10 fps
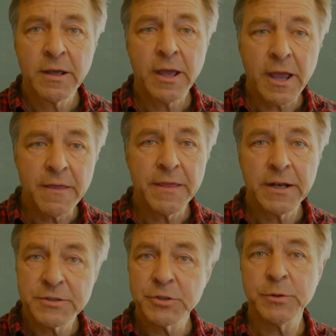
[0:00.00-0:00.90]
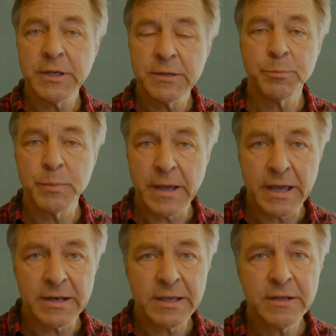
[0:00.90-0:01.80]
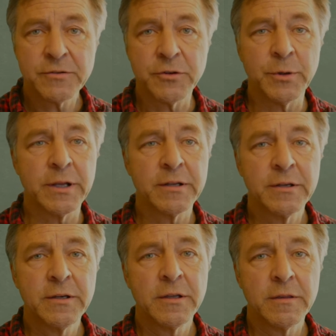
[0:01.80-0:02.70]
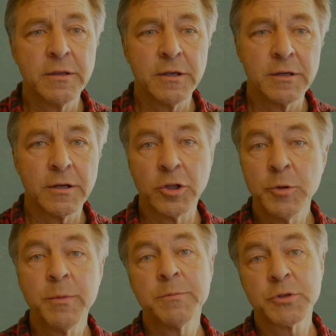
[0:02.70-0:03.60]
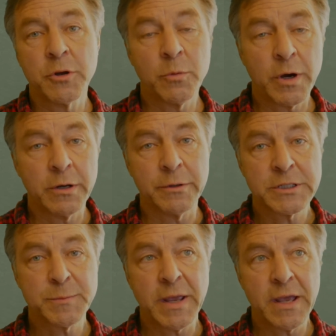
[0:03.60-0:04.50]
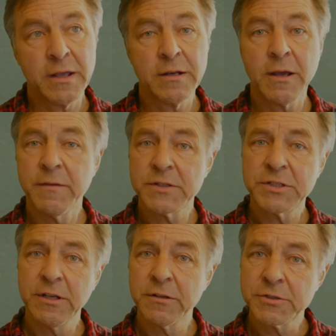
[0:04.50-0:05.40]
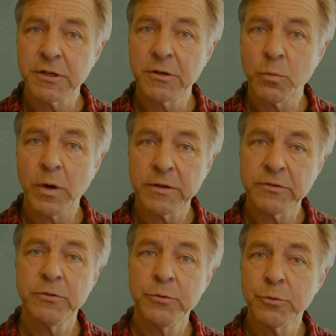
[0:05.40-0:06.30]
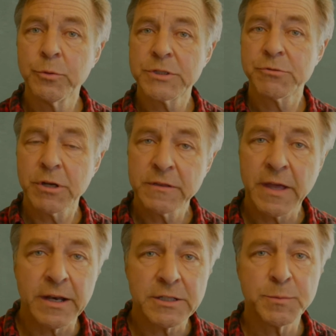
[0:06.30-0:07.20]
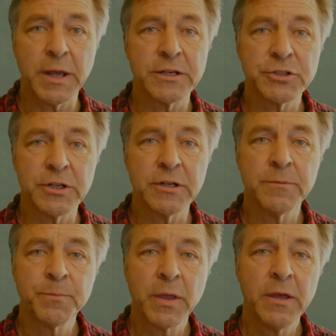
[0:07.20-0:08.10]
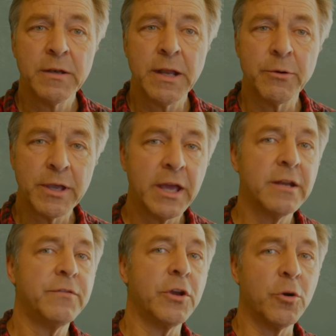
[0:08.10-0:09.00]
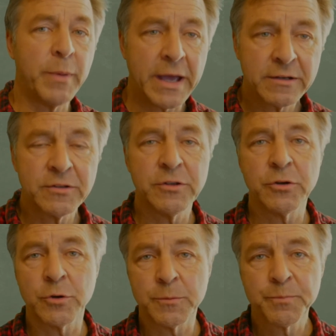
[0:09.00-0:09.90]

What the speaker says: and then as you add heat to it, the aluminum is going to want to expand and the steel is going to want to restrict that expansion. Now again, if you go back to your